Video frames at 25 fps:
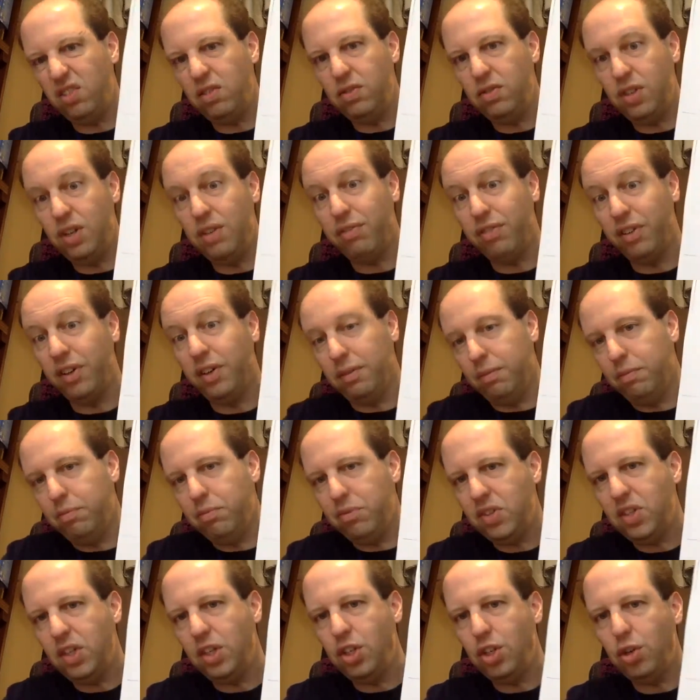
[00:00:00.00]
different
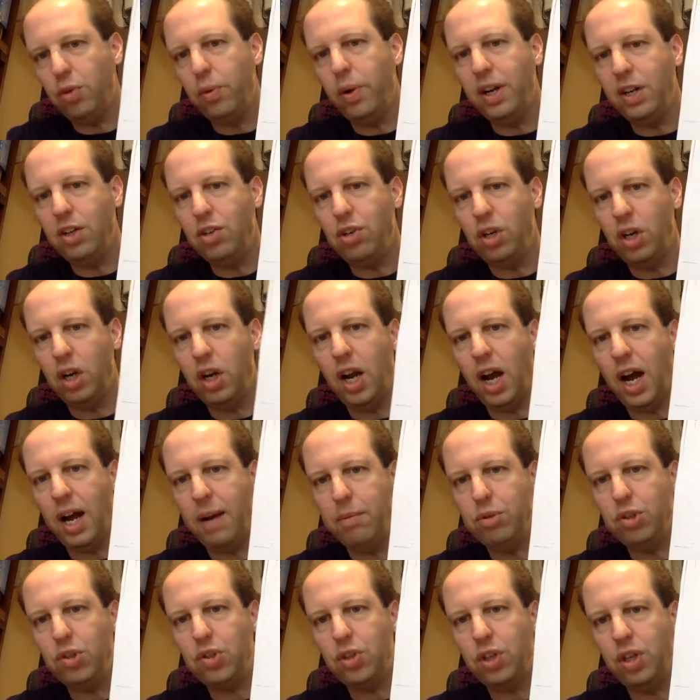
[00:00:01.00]
situation,
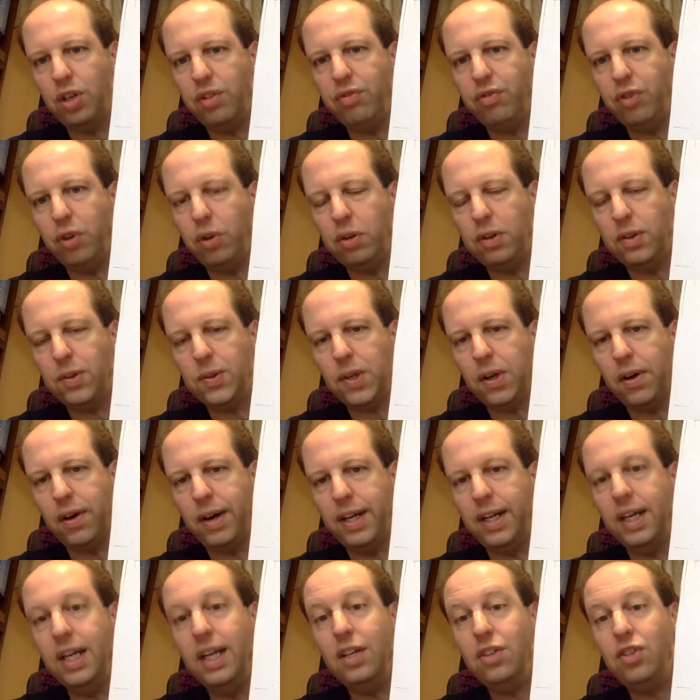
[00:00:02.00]
I'm just going to focus
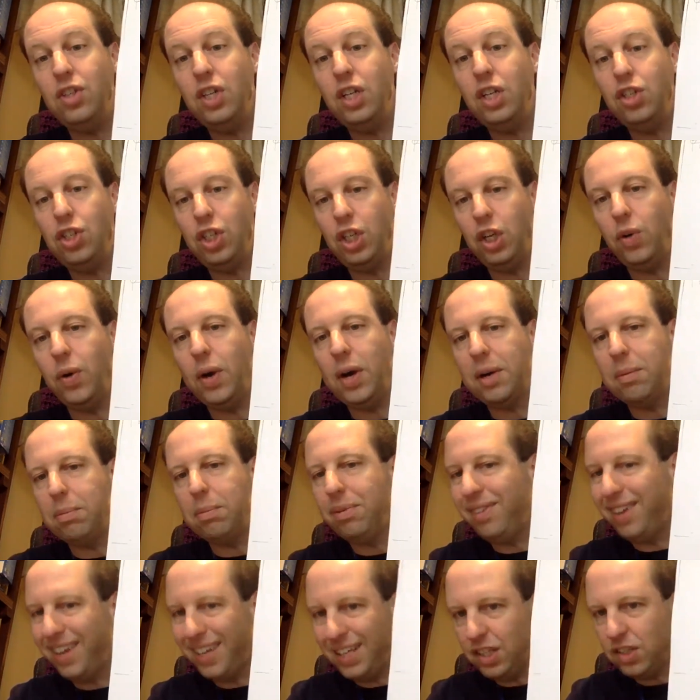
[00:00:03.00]
on teaching you how to
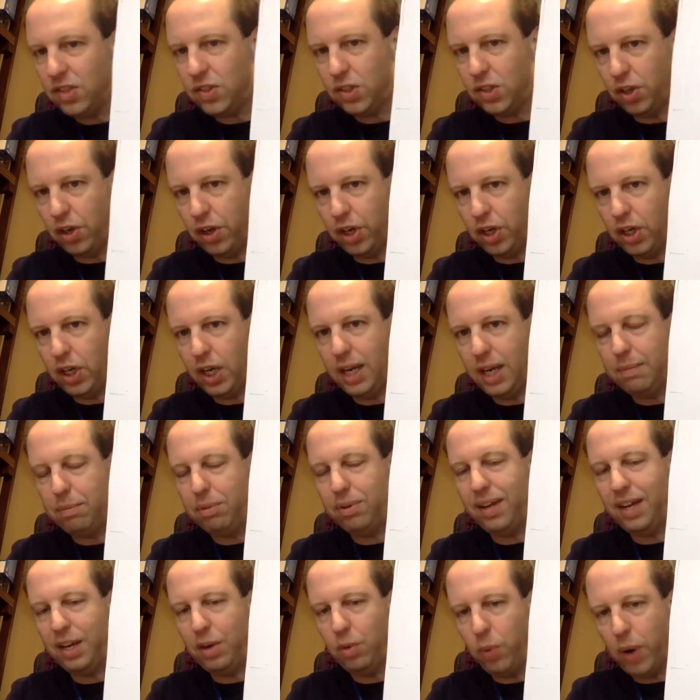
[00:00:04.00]
play the song and
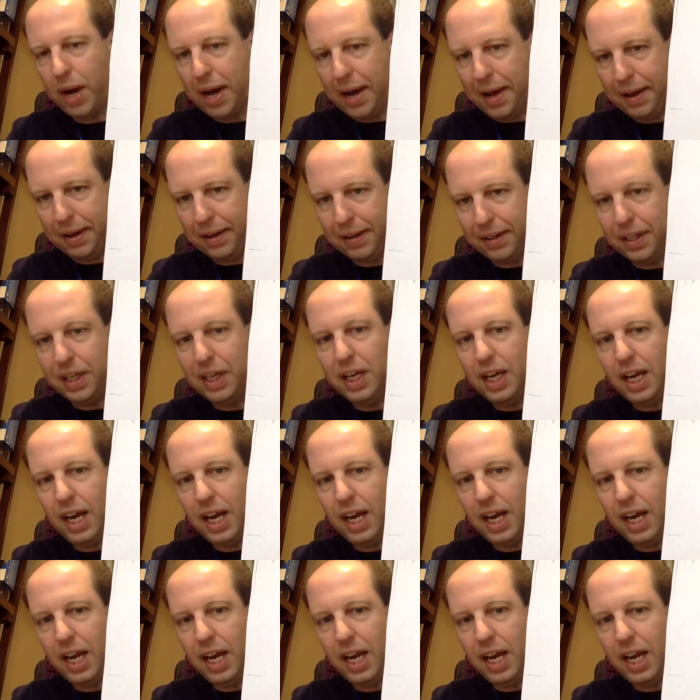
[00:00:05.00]
play well,